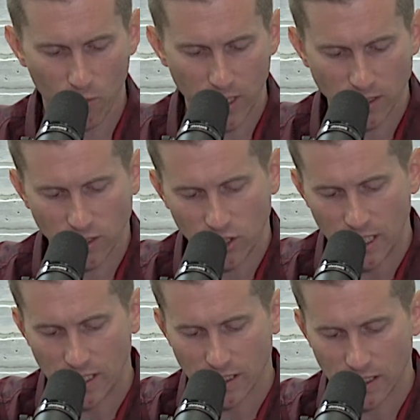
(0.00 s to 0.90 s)
when
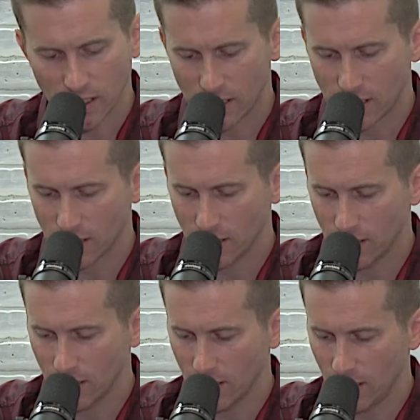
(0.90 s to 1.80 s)
Jesus
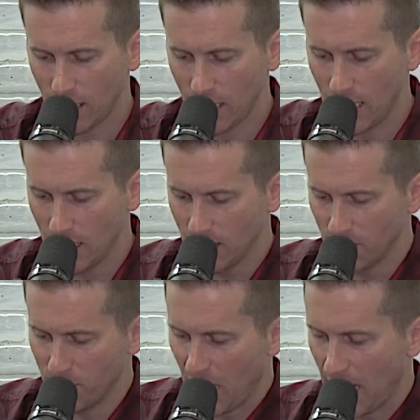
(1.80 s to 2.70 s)
in
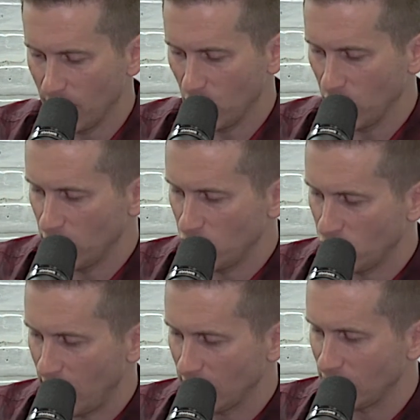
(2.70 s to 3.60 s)
the Bible
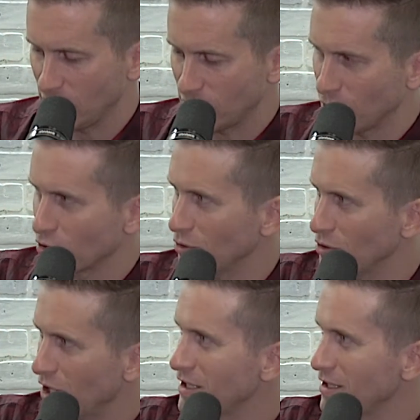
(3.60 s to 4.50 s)
addresses social
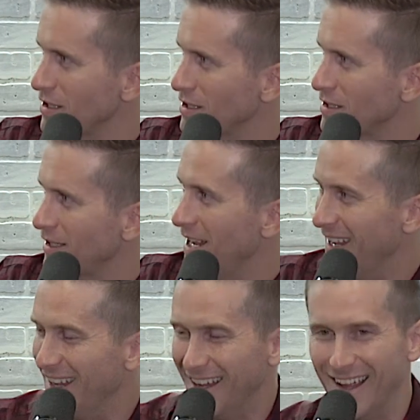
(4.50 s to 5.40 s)
justice?
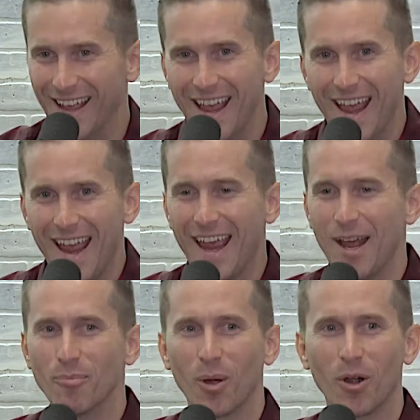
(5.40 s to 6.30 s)

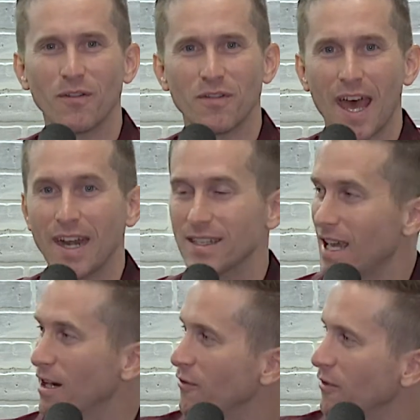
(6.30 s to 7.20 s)
And part of that is
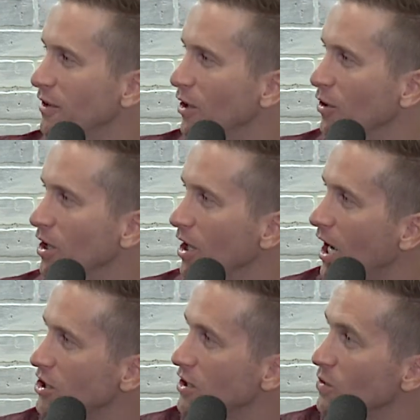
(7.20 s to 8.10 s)
out of, you know,
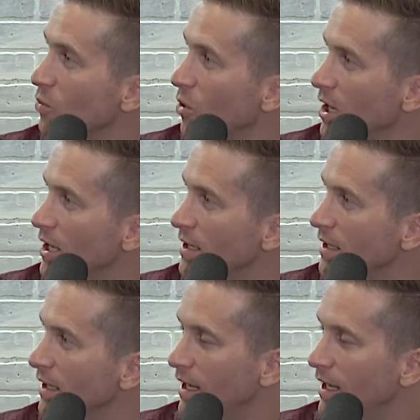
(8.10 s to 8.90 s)
Colossians 1,